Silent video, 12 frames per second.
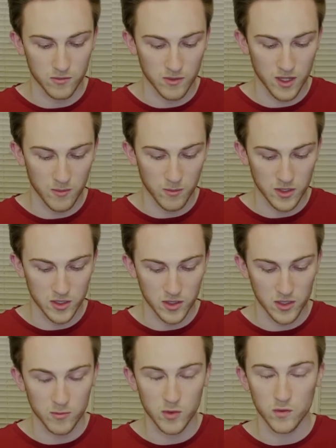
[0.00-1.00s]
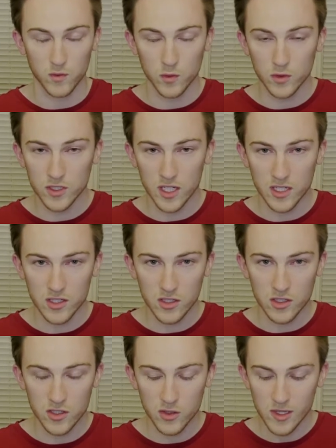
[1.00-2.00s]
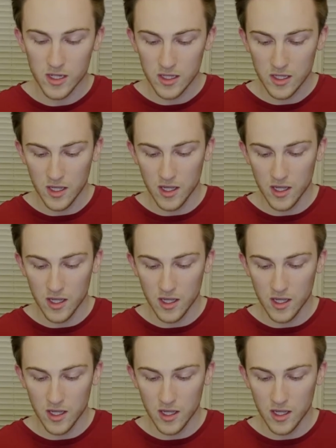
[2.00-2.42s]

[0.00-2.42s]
that much in terms of rule changes to it.